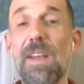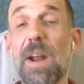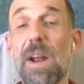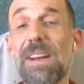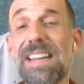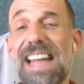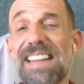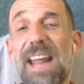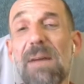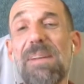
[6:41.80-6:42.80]
going to predict that's
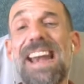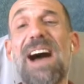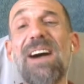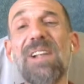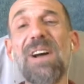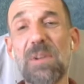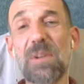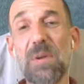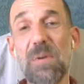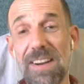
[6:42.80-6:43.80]
going to happen in how long?
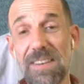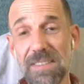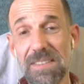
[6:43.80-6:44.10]
2 years?